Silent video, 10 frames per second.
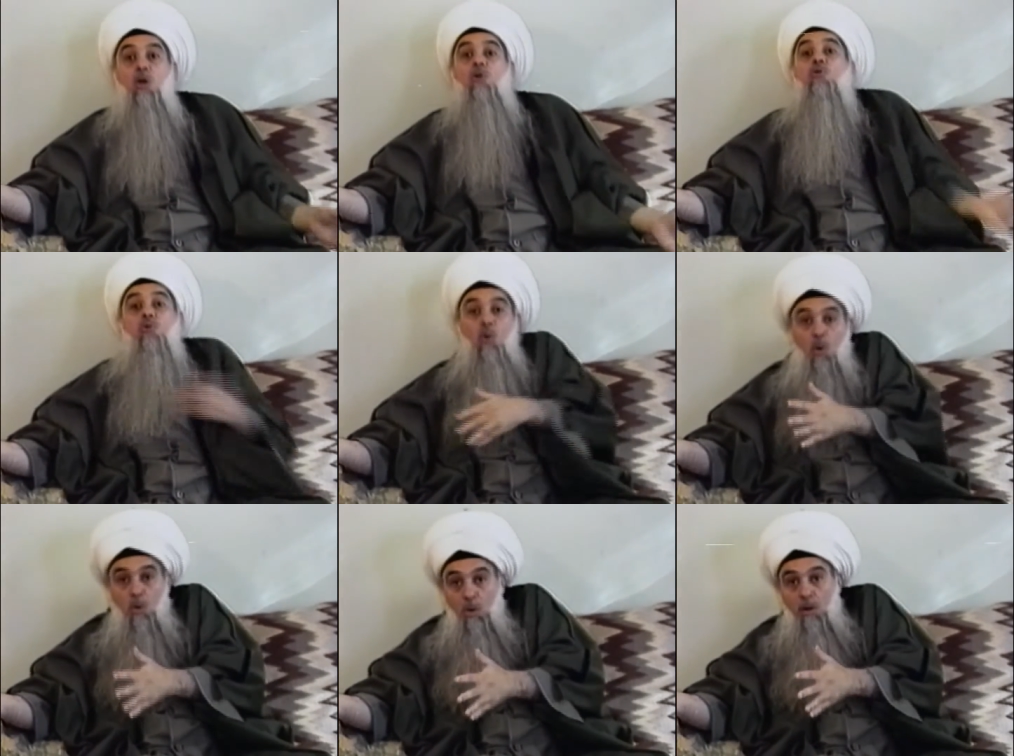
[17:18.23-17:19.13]

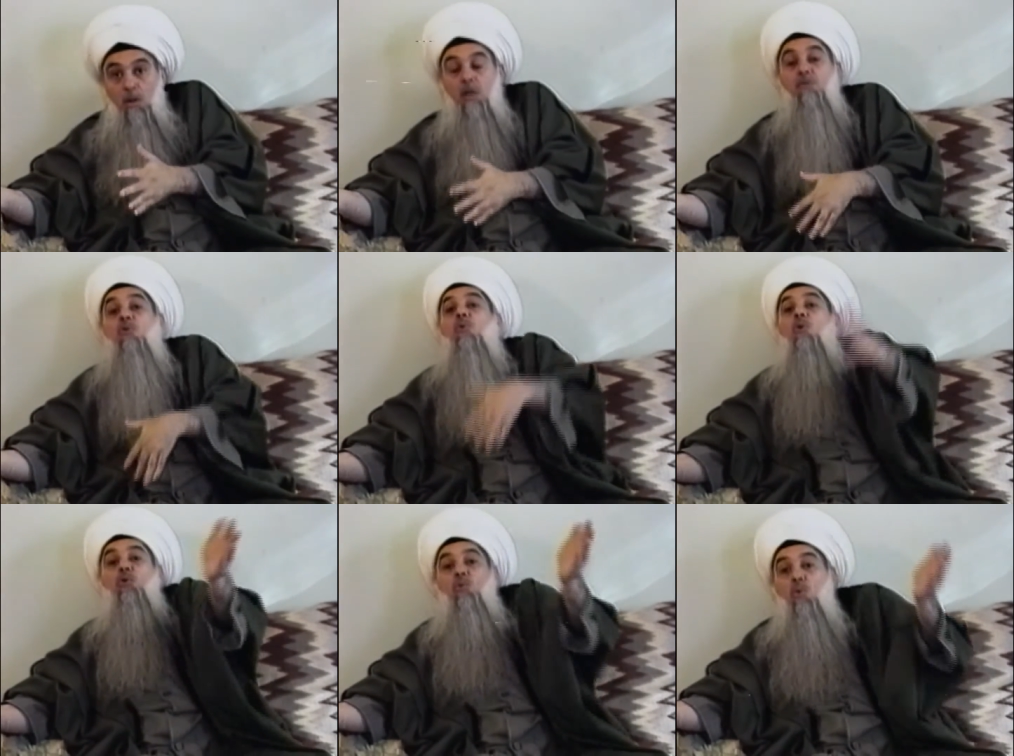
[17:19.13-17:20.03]
So, if you
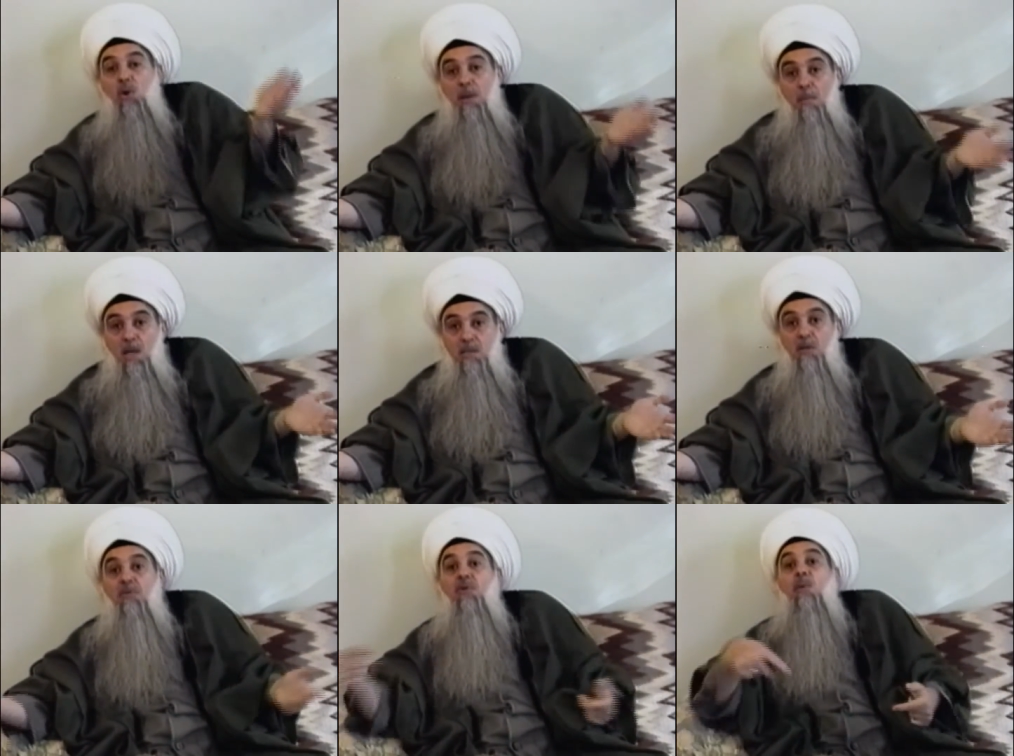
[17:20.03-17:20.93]
go to a
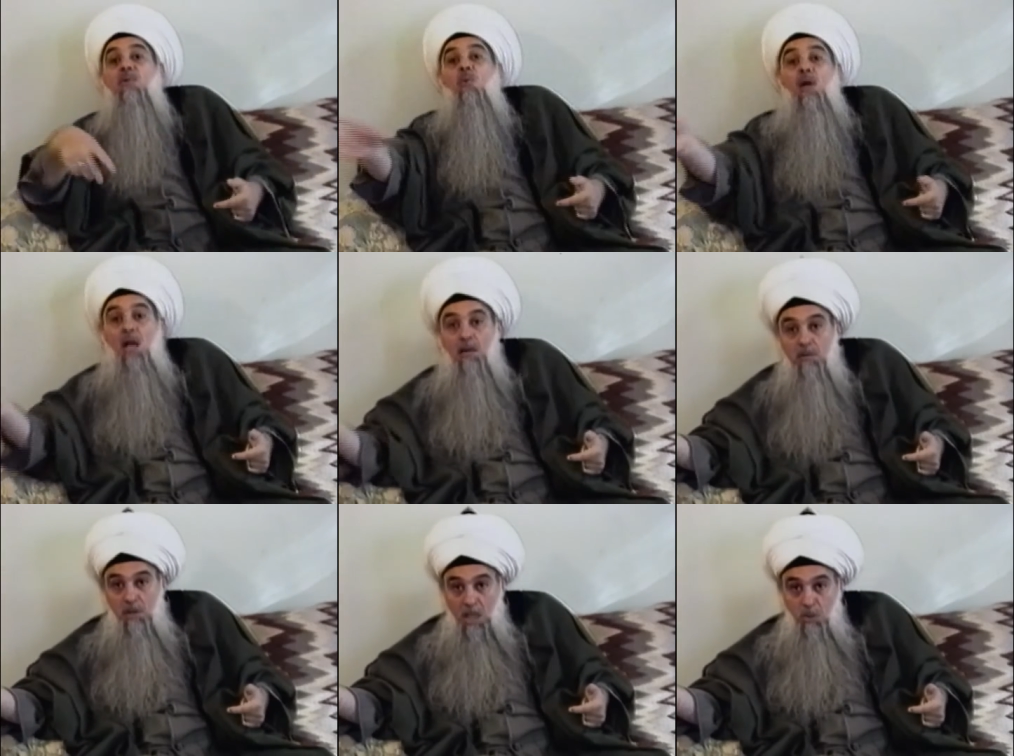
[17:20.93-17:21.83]
master from the
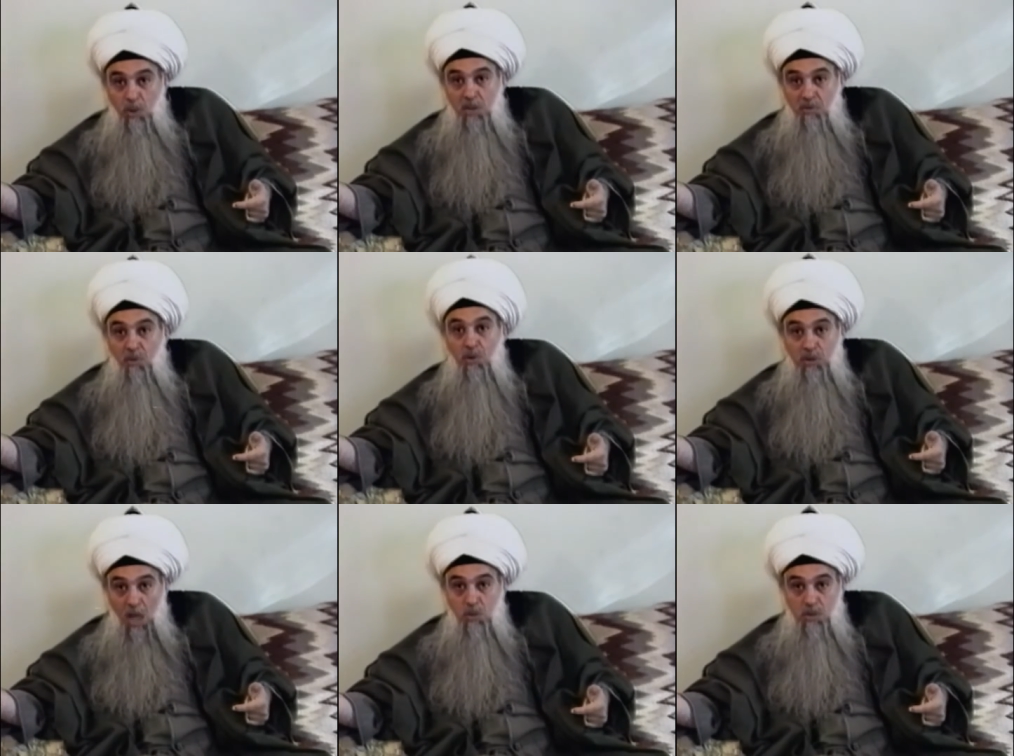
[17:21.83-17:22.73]

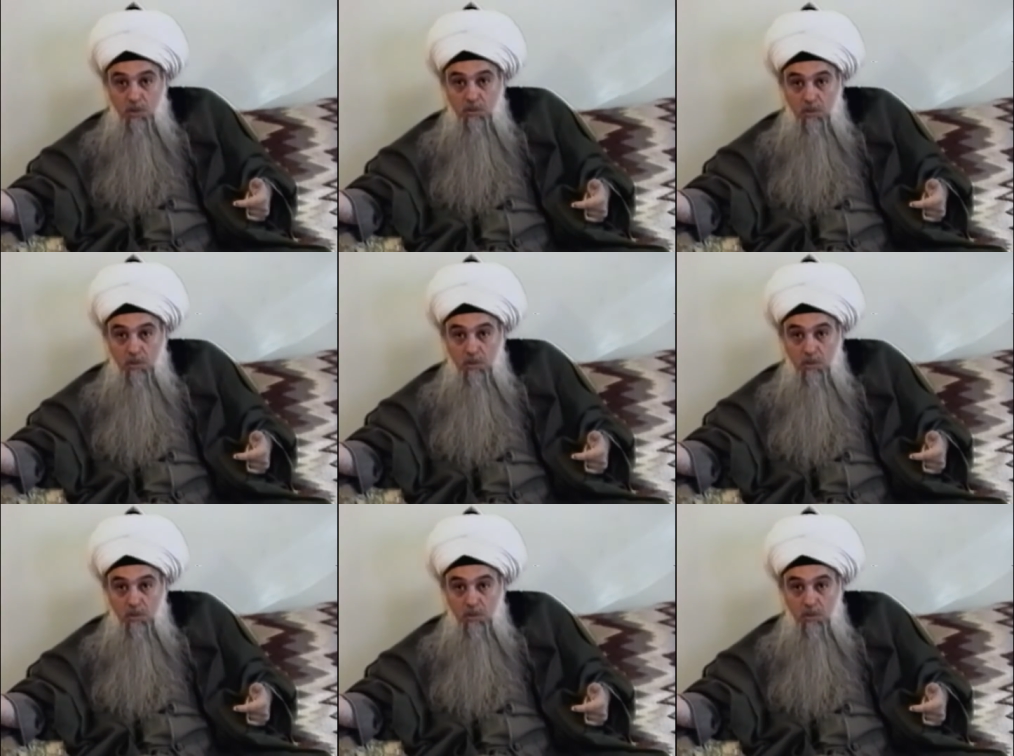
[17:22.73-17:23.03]
124,000,